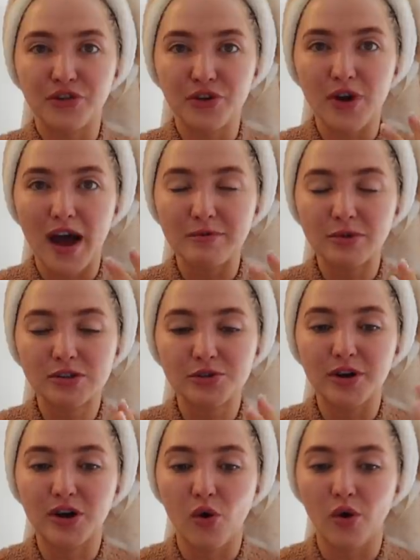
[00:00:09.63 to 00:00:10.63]
Dude, I'm supposed
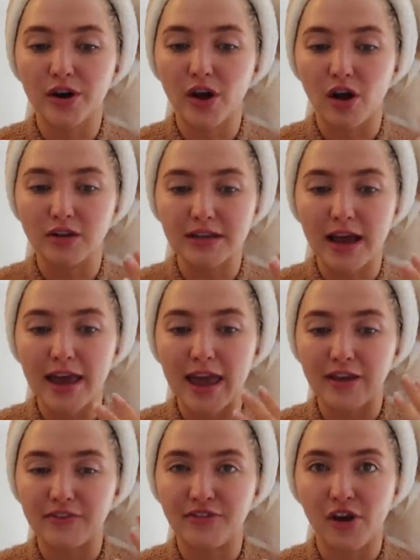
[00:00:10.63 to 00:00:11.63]
to record all
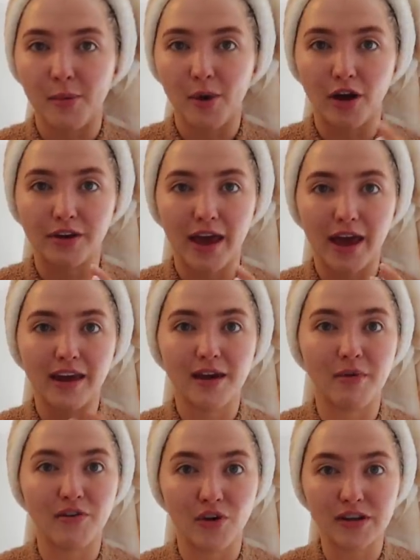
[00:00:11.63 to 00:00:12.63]
day and film all day.
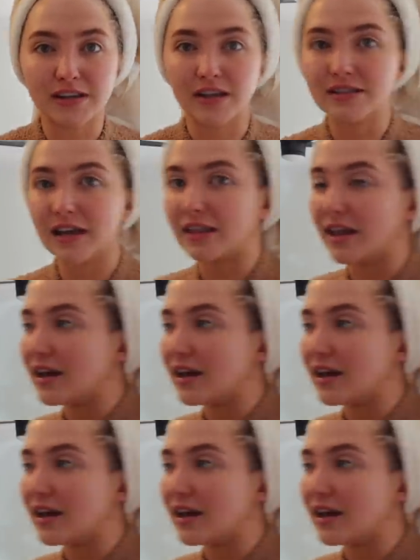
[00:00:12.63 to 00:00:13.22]
My voice sounds like